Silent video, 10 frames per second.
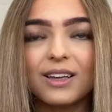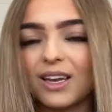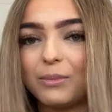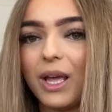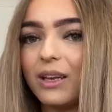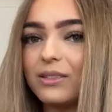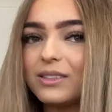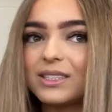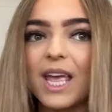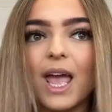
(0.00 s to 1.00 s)
and I'm getting
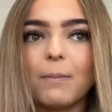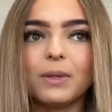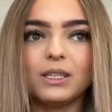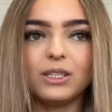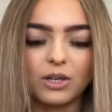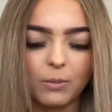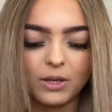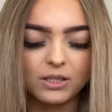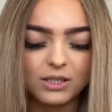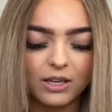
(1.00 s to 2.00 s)
10 million
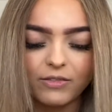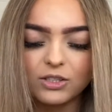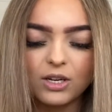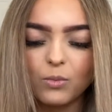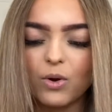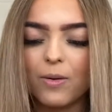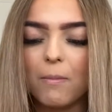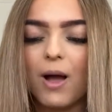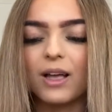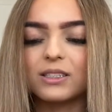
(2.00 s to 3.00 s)
comments. Like if I started wearing
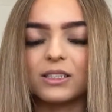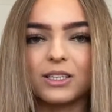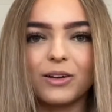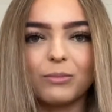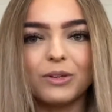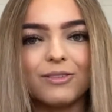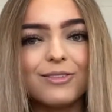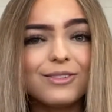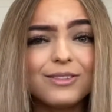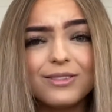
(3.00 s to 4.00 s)
masks, like it would be
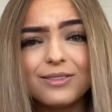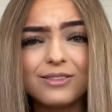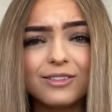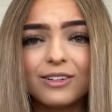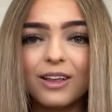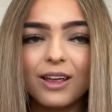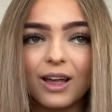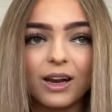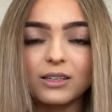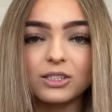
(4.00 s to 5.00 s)
like, and
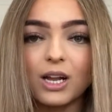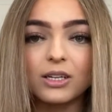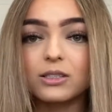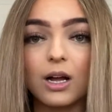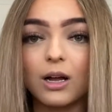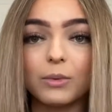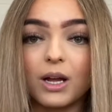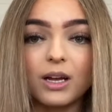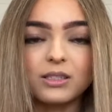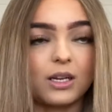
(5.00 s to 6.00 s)
I just, I just can't be
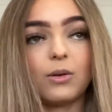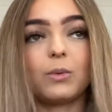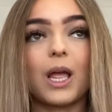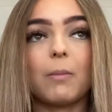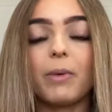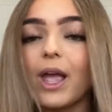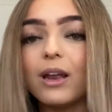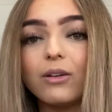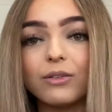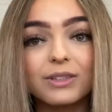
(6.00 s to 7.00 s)
asked. Like I don't get
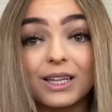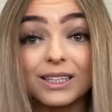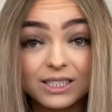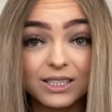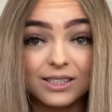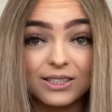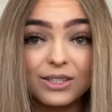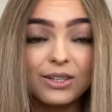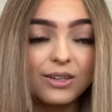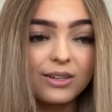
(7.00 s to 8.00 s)
paid enough to listen
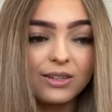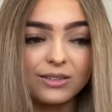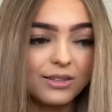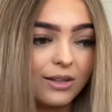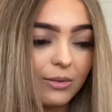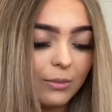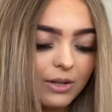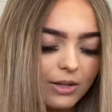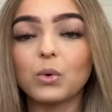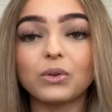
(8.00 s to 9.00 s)
to them.
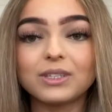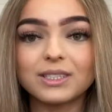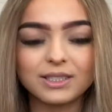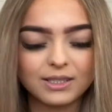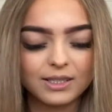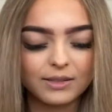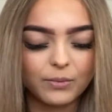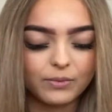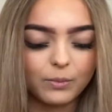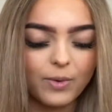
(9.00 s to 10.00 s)
All this is,
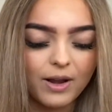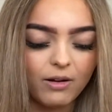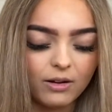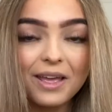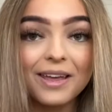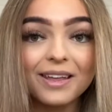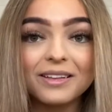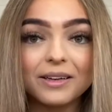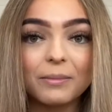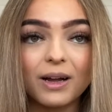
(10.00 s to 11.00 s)
mm, went on. And
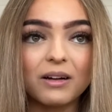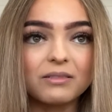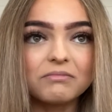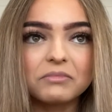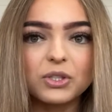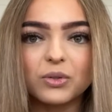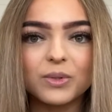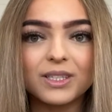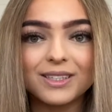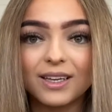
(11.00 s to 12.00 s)
then about two
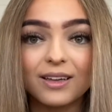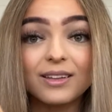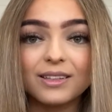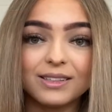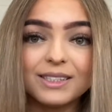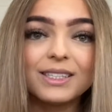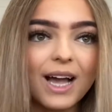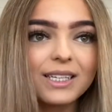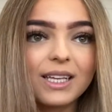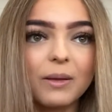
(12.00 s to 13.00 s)
weeks later, the
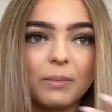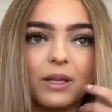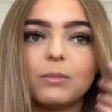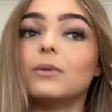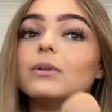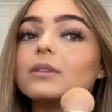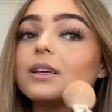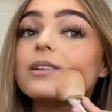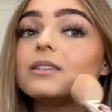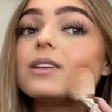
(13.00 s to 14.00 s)
exact same people,
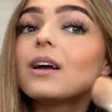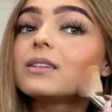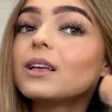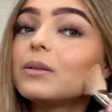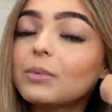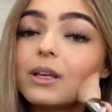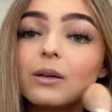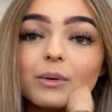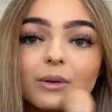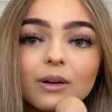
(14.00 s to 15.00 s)
the exact same
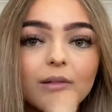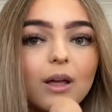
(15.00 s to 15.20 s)
people